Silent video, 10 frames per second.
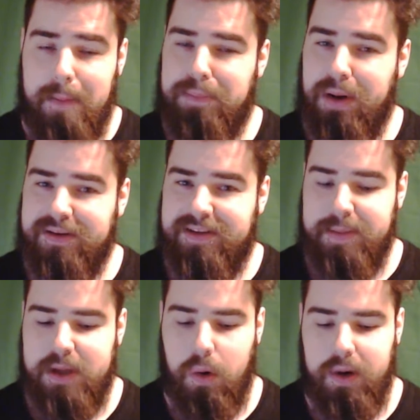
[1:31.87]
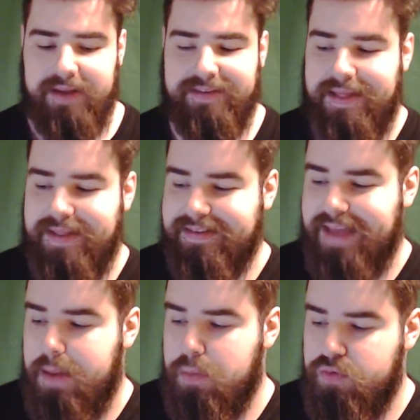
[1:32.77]
but to be honest, this
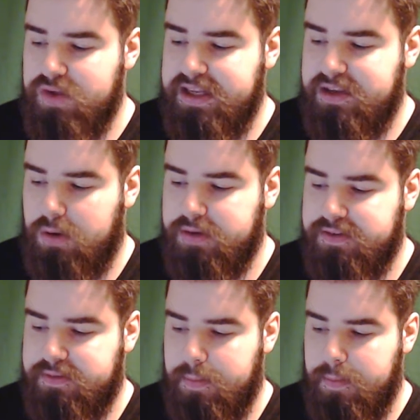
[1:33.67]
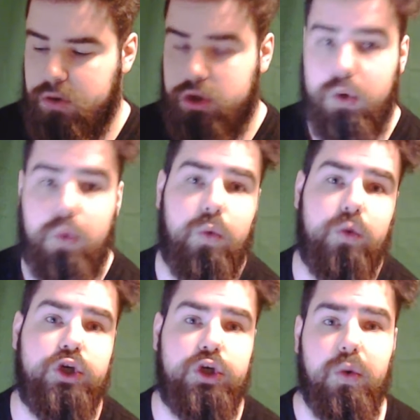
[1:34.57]
game really does show
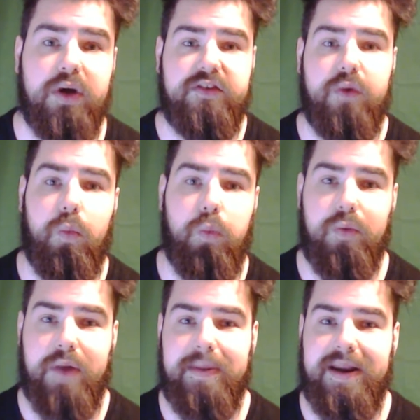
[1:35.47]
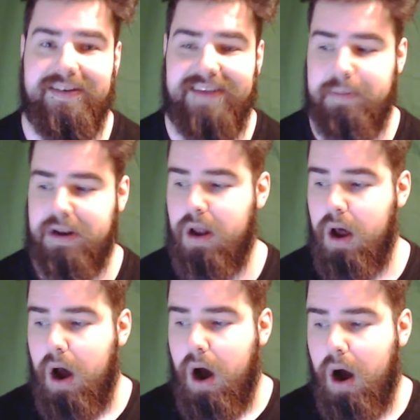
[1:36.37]
us what Remedy Entertainment
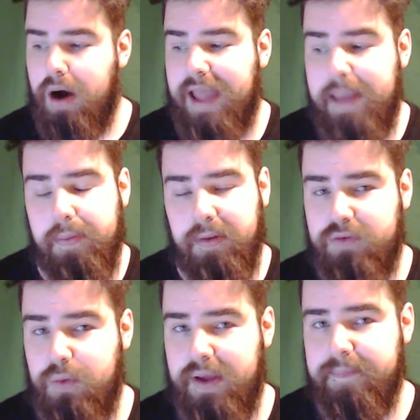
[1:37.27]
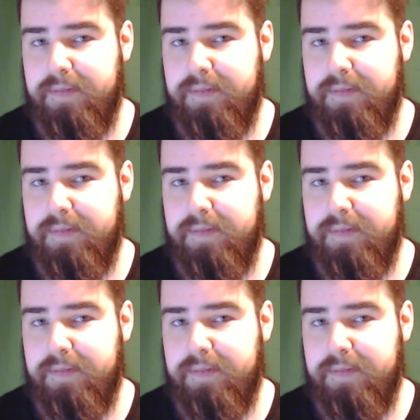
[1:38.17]
are capable of doing.